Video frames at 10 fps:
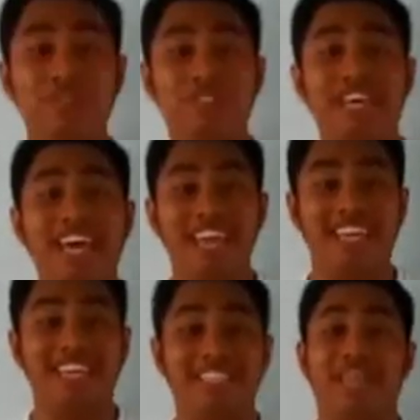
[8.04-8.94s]
Good
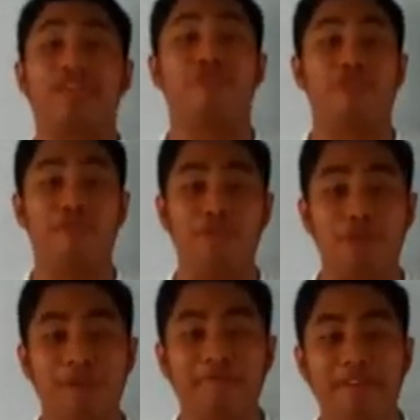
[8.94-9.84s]
day! Thank you for
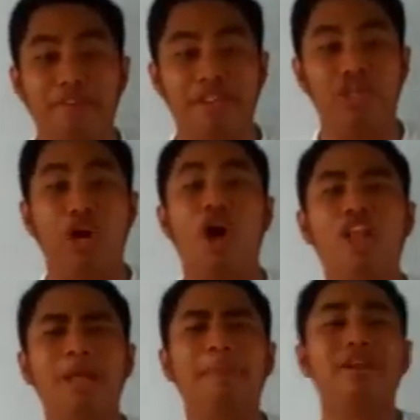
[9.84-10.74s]
viewing my video
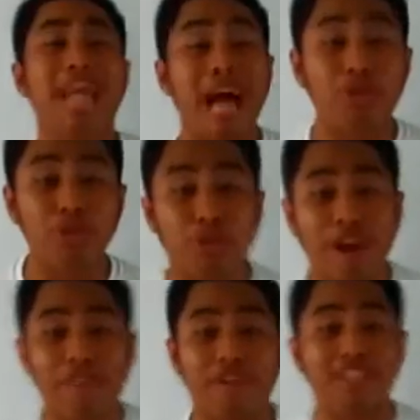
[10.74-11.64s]
all about how to
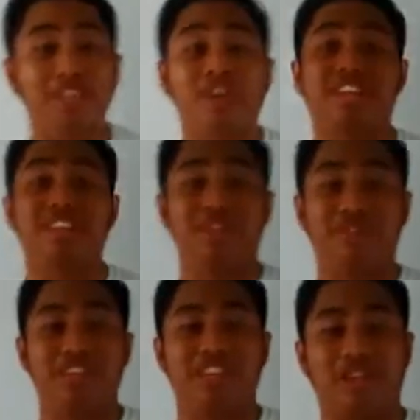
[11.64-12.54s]
graph a circle in
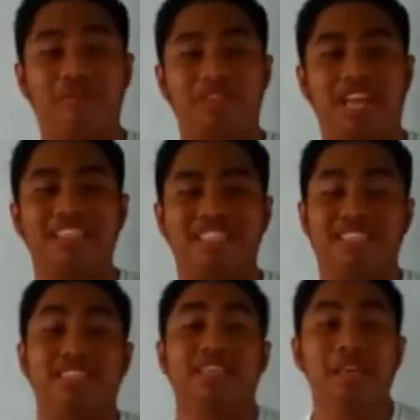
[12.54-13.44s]
different
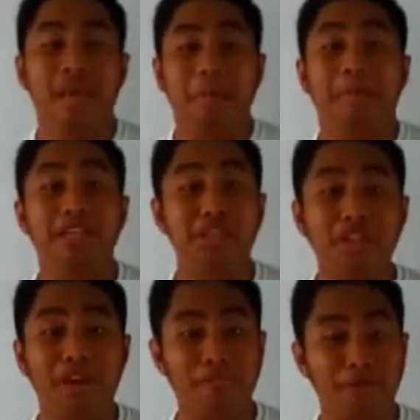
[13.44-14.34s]
circumstances. Based on
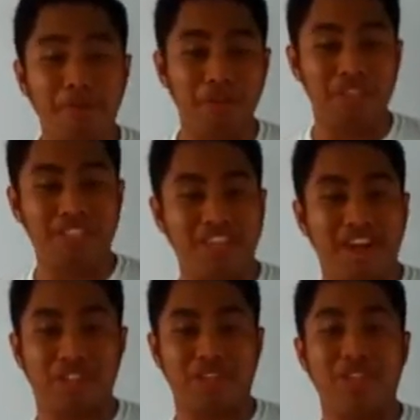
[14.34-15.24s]
our previous
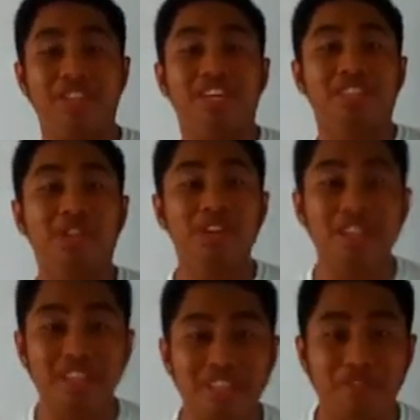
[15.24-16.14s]
discussions,
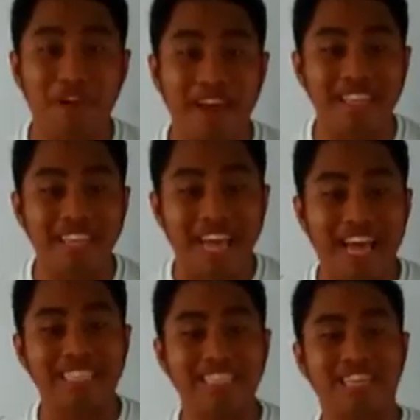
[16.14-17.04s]
circle is defined
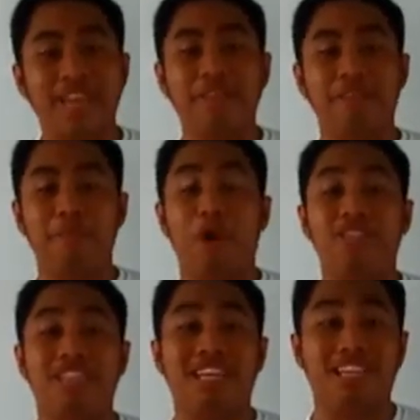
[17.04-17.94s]
as a set of
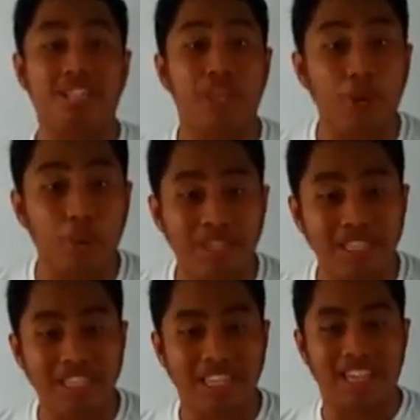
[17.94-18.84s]
points that is
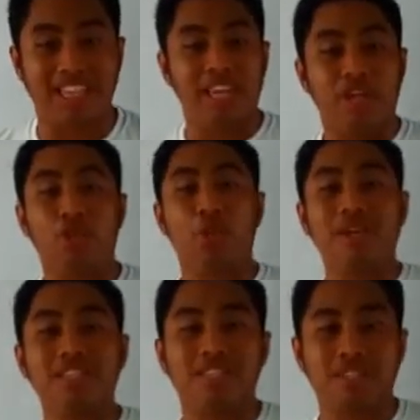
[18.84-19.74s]
equidistant to
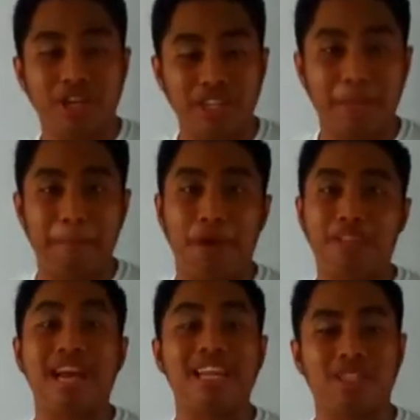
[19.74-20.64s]
one certain
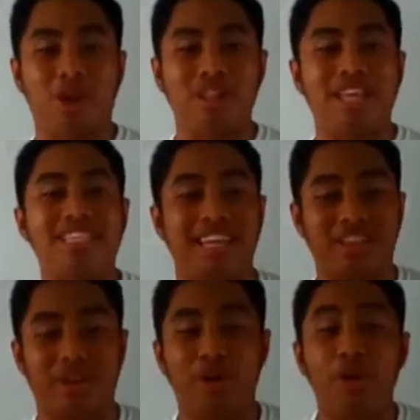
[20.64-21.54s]
point that is called a
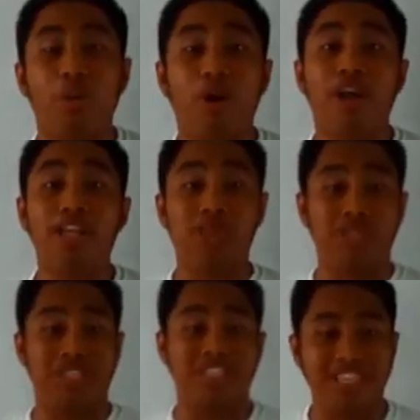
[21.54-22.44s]
center, where
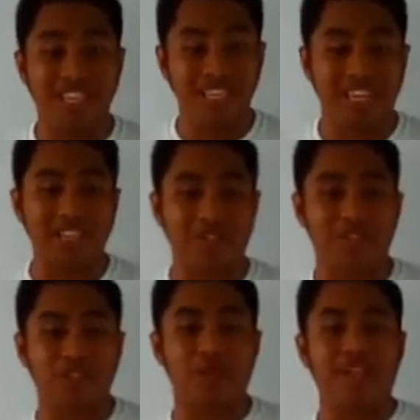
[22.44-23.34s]
radius is the distance of
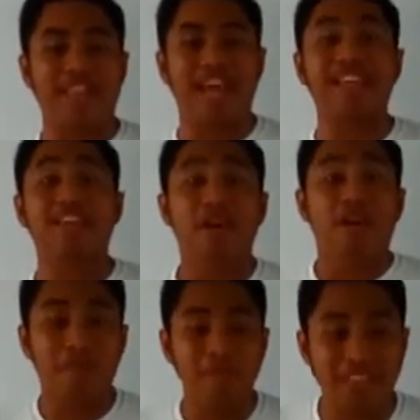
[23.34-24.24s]
a straight line
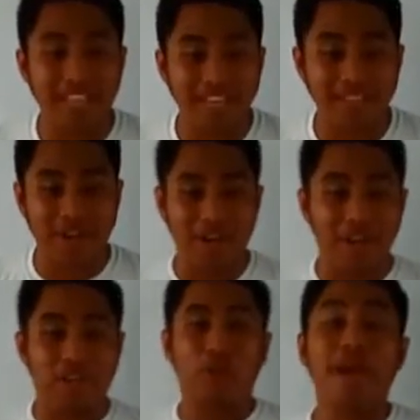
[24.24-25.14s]
from a center
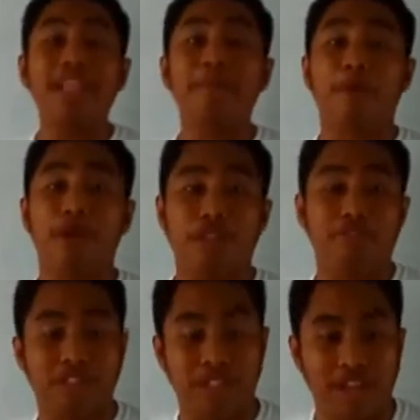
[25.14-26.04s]
to any point
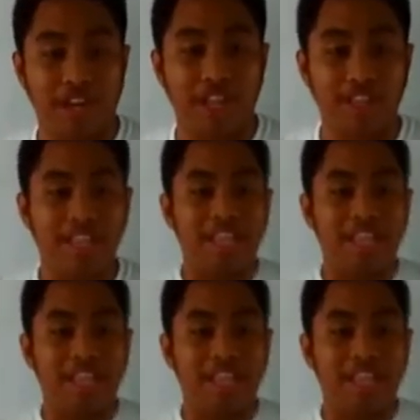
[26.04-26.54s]
of the circle.